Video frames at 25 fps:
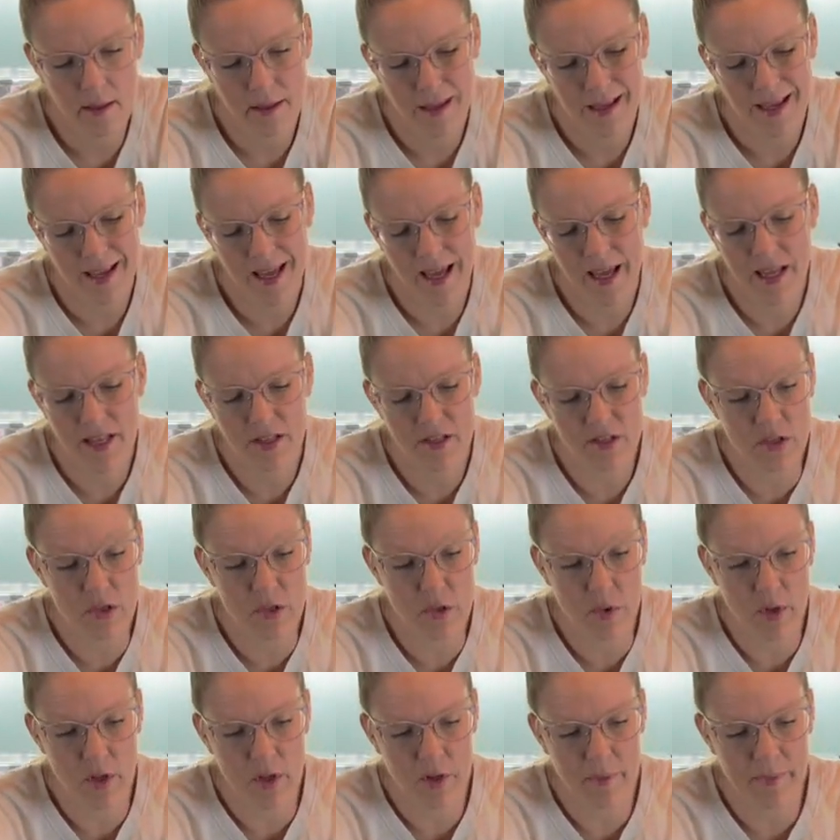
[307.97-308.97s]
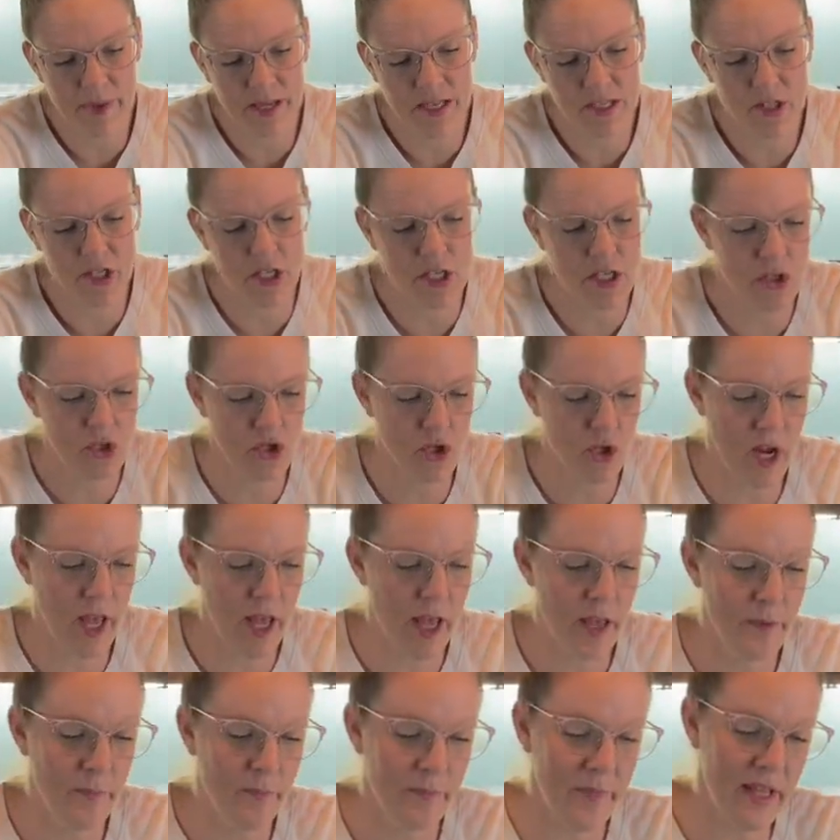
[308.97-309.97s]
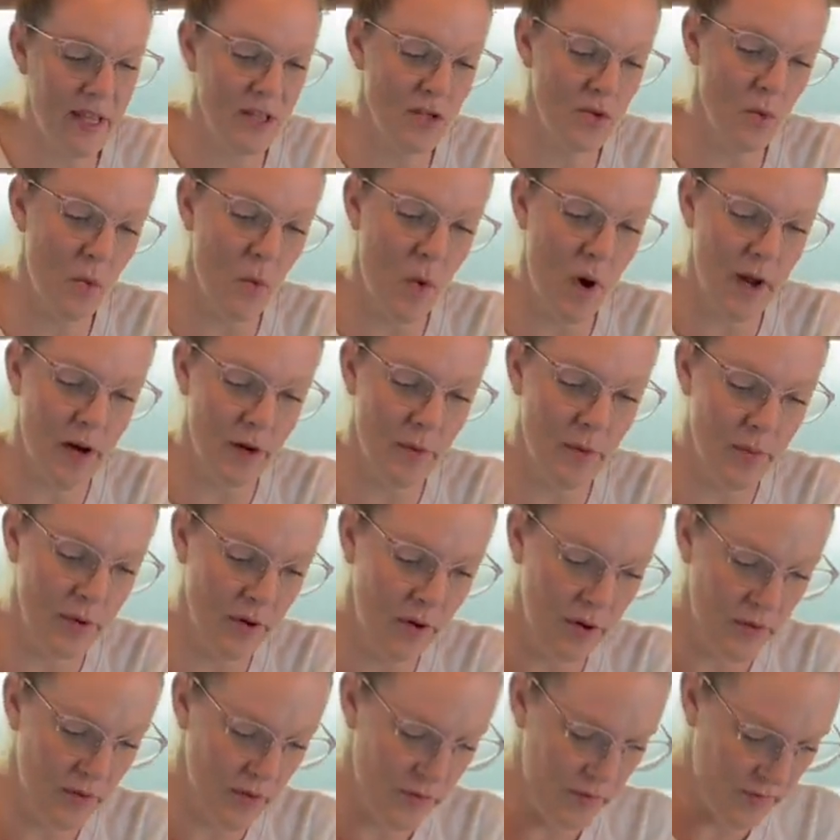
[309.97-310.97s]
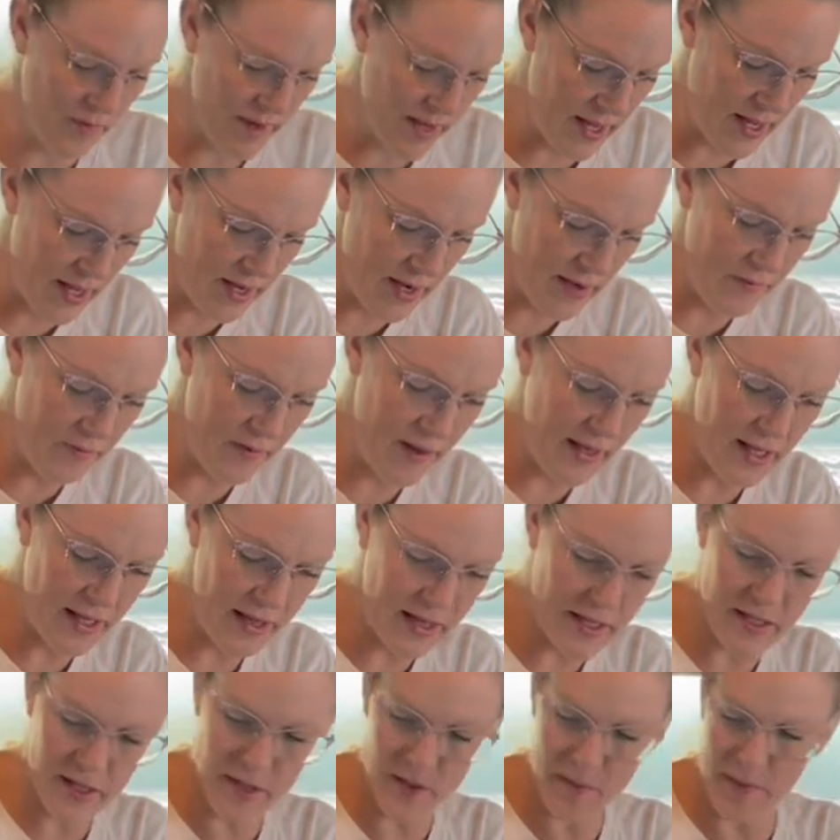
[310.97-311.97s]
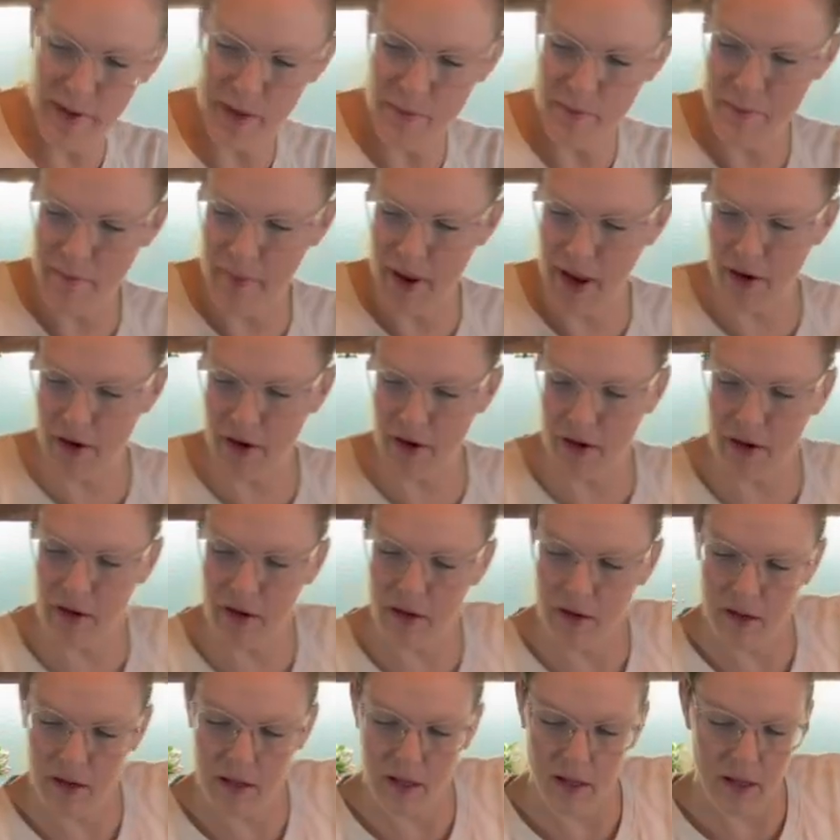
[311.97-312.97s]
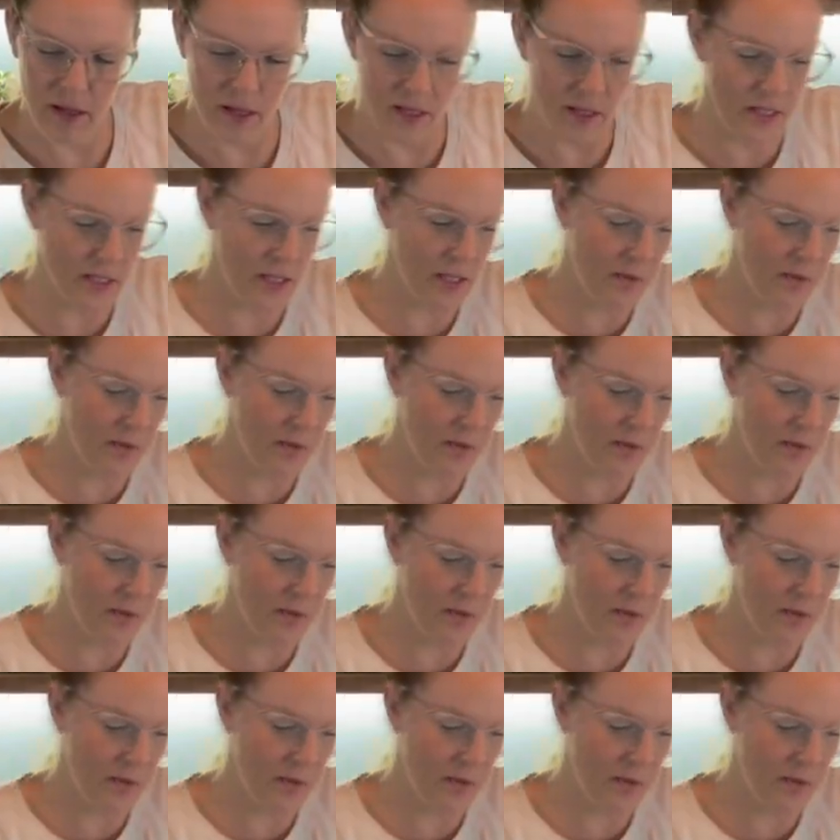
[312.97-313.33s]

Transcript: kind of soil mixing tray. It's waterproof, and I feel like this will be better to